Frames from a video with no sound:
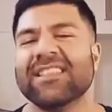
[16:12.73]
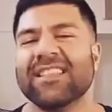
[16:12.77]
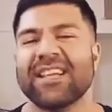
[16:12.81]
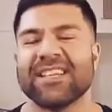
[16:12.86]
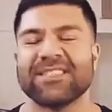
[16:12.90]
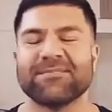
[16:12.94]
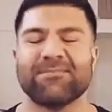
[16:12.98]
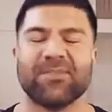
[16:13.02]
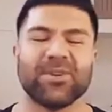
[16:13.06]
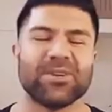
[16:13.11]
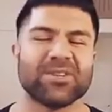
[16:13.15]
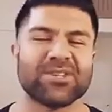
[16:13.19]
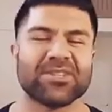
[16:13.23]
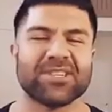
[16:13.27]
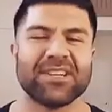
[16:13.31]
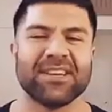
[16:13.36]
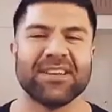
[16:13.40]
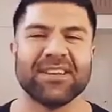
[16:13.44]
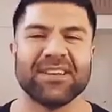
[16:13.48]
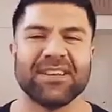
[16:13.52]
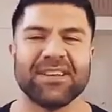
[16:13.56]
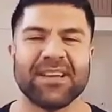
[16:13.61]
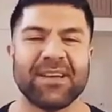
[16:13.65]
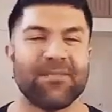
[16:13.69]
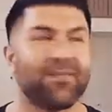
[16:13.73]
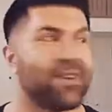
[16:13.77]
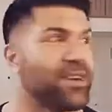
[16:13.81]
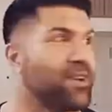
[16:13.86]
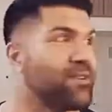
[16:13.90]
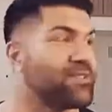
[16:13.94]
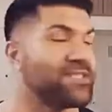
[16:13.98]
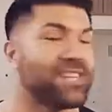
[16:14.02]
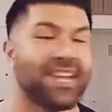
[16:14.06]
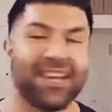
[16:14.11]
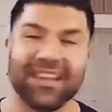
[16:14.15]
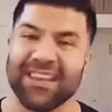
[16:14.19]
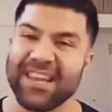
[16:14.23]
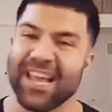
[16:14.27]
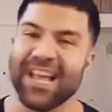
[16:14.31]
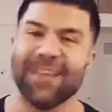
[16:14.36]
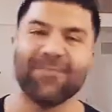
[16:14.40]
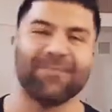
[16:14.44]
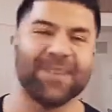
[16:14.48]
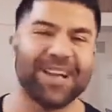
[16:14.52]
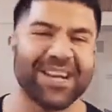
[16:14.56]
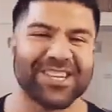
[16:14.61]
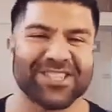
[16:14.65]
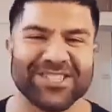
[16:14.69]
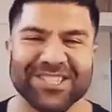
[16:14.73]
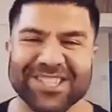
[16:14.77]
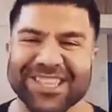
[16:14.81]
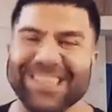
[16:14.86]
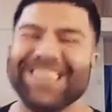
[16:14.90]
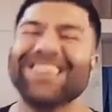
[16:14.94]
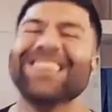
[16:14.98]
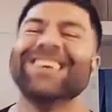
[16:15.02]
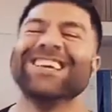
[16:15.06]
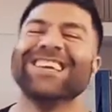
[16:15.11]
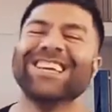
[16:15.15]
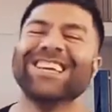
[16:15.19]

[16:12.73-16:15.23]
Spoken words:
That's bullshit. I'm going to go take a nap, actually.